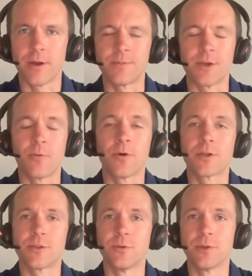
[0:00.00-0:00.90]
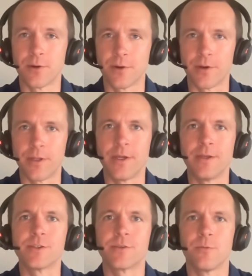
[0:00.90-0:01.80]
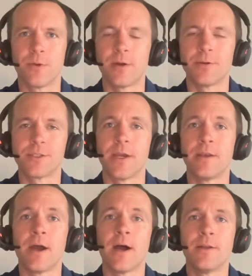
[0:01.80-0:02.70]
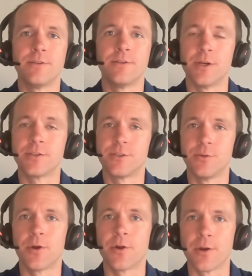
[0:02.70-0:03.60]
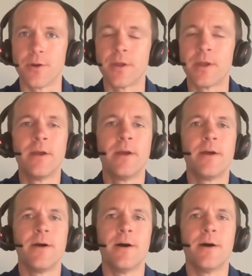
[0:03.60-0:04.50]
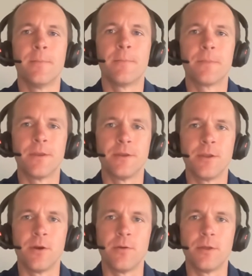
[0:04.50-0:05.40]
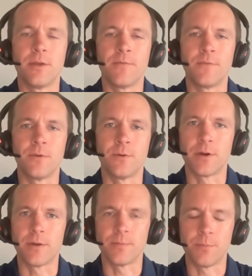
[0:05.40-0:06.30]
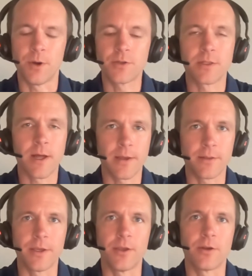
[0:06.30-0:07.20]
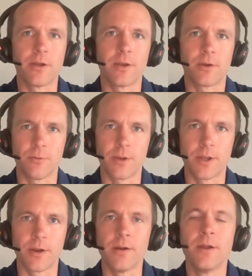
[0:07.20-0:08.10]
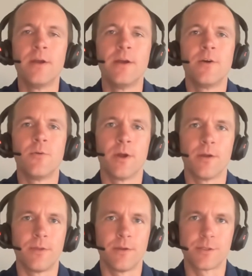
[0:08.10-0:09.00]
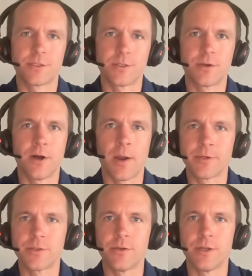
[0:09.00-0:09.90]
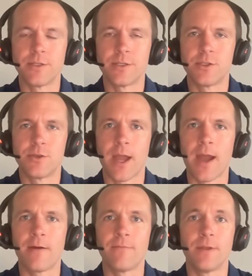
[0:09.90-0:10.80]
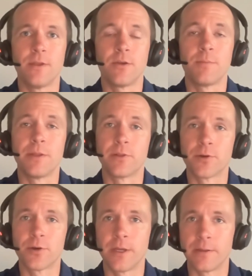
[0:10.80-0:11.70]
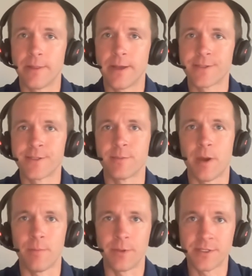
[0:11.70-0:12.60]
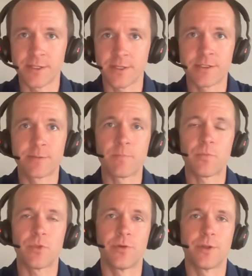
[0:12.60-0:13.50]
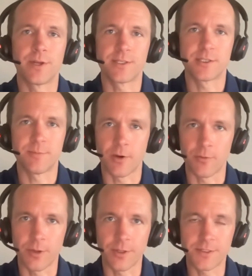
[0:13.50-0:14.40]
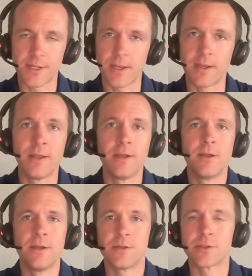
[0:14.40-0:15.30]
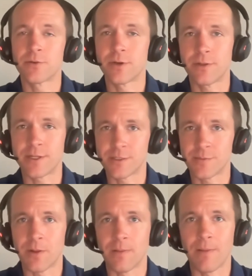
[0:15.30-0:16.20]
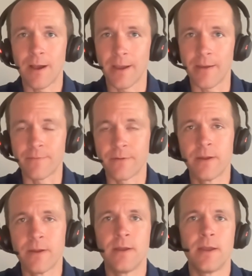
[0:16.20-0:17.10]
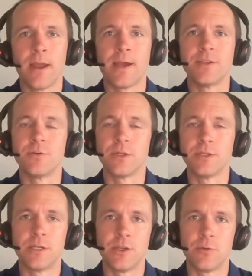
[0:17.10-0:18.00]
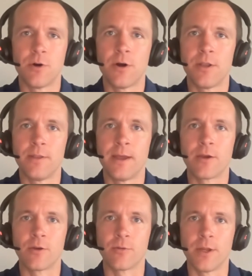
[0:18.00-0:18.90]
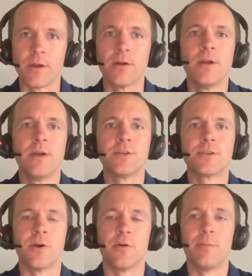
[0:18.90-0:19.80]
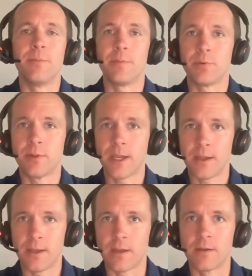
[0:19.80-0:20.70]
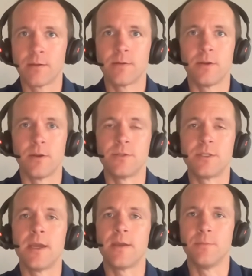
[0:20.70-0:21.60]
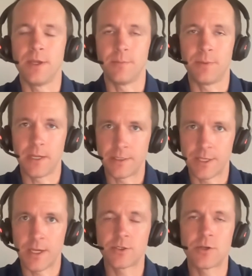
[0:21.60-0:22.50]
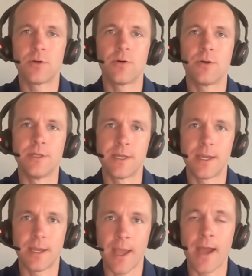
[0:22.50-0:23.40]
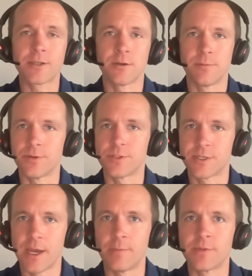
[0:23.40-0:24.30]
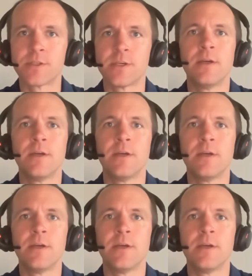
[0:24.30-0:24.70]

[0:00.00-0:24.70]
or I'm sorry, work to learn is what I will say, not just to earn. Um, you know, if you are most likely you're in a career where there's still opportunities that you have that you can be learning lessons about business, learning lessons about real estate, just learning lessons about life as you continue on in that career. So be planning, you know, take be, be intentional and take actionable steps